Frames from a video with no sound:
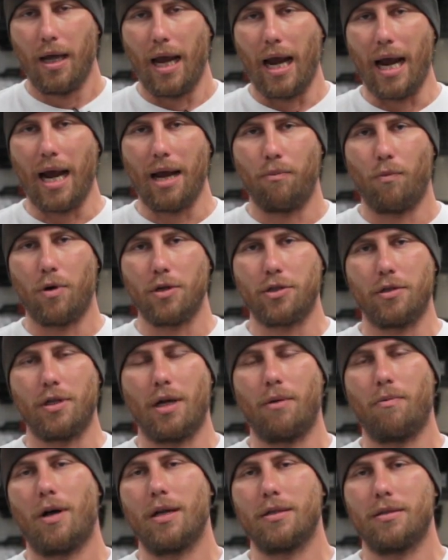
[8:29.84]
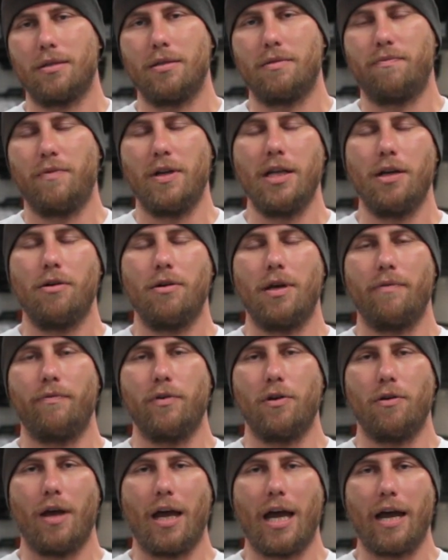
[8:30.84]
And once you're done watching this video, if
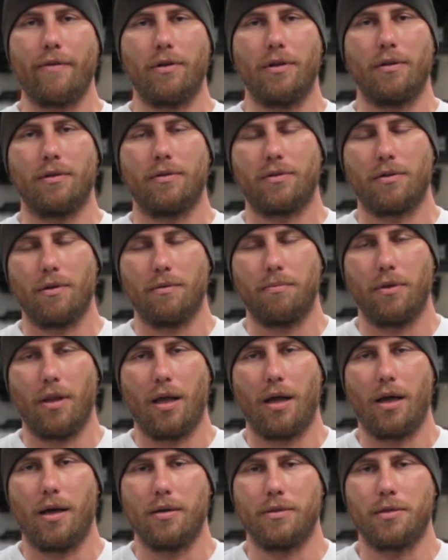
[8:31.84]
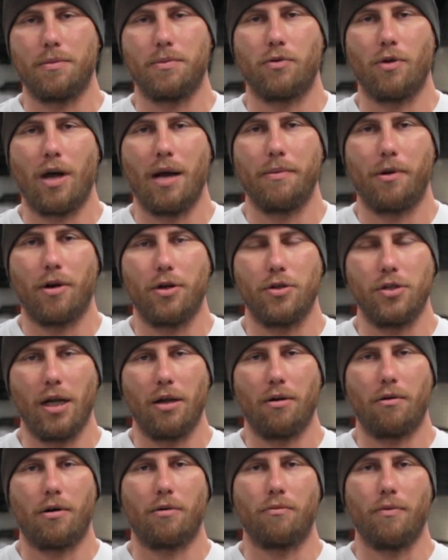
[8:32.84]
you haven't subscribed to our
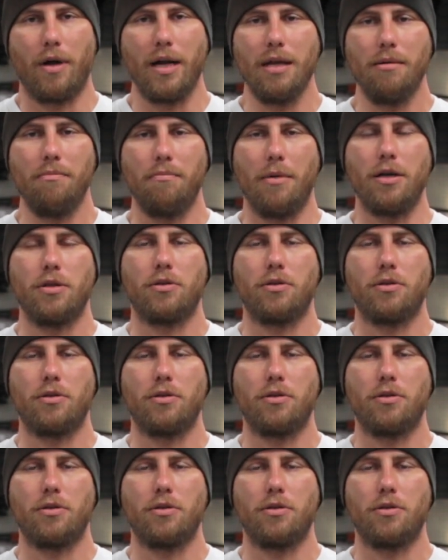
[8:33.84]
channel already, make